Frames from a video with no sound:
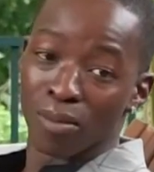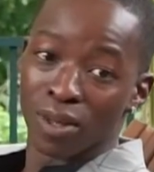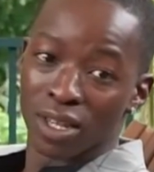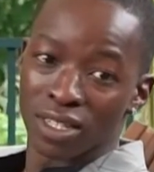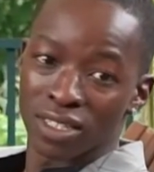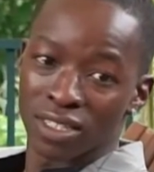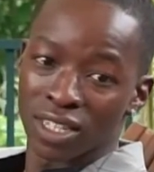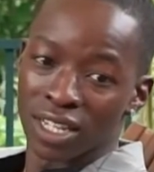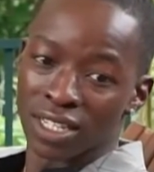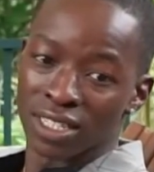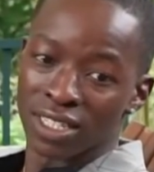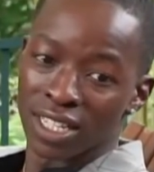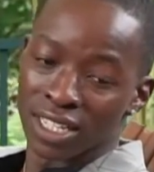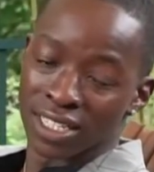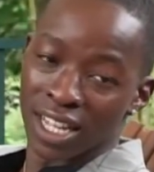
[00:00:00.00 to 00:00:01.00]
which then
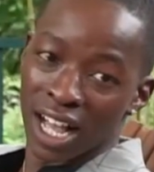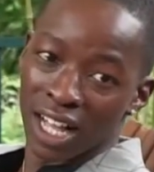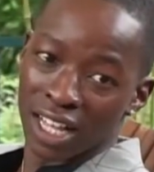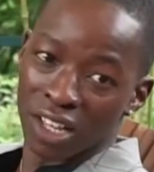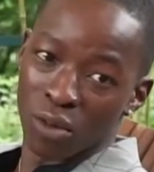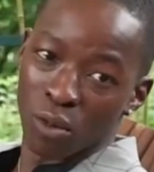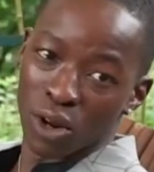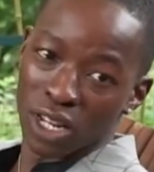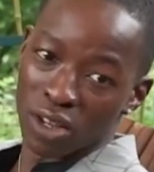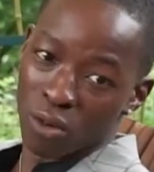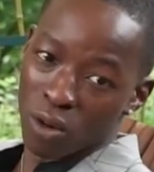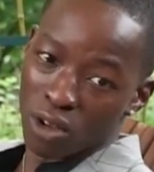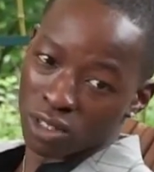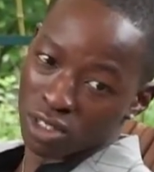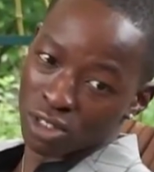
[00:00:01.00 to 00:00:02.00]
prevents them from
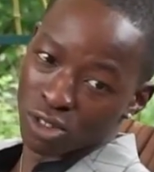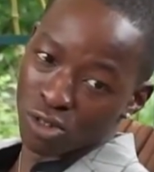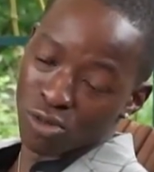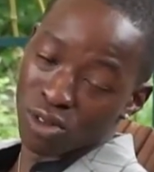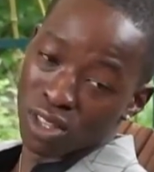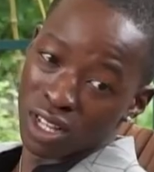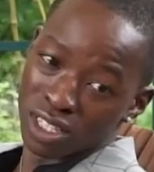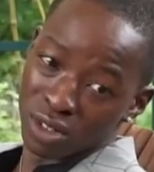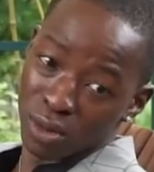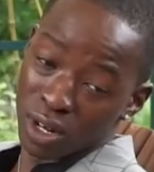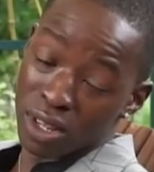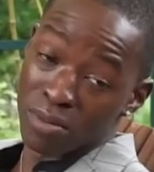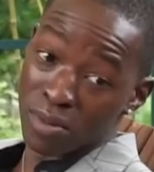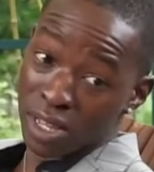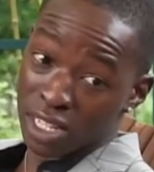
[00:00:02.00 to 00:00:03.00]
developing any real affinity
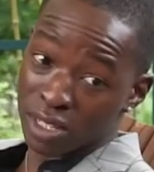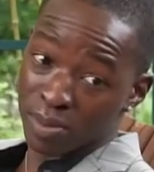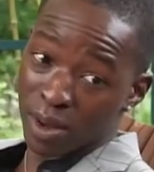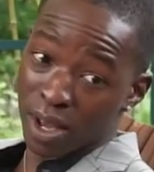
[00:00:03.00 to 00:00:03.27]
for you.